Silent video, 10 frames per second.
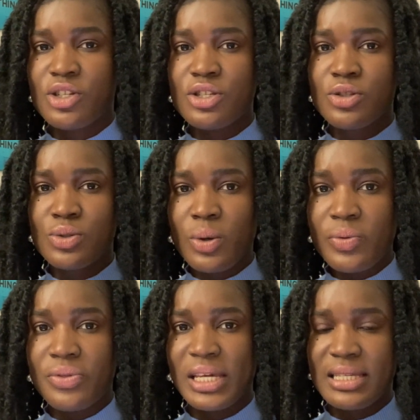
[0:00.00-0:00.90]
Just know
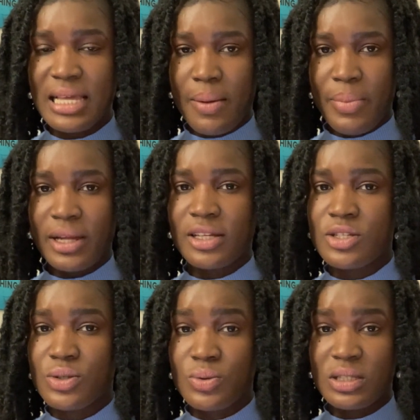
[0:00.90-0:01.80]
things about the
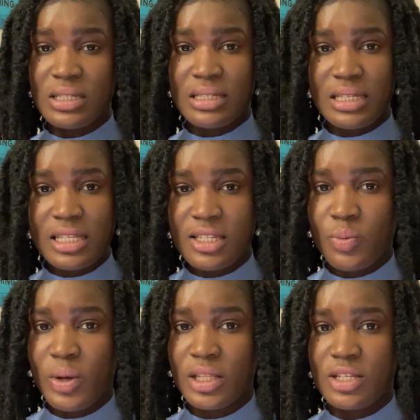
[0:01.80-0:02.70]
school, the
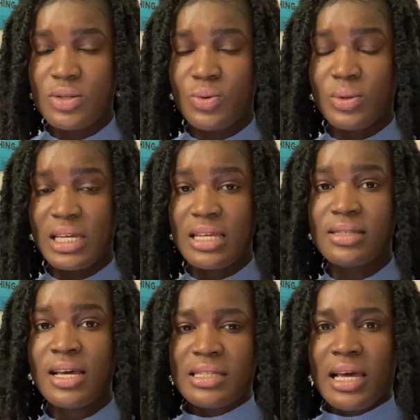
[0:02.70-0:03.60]
city where the school
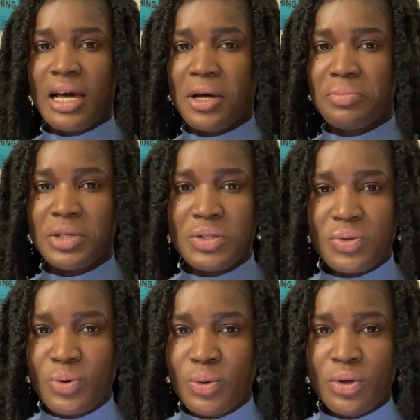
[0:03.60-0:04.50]
is, the
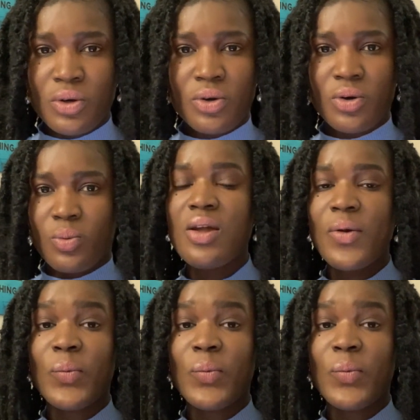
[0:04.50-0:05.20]
school logo,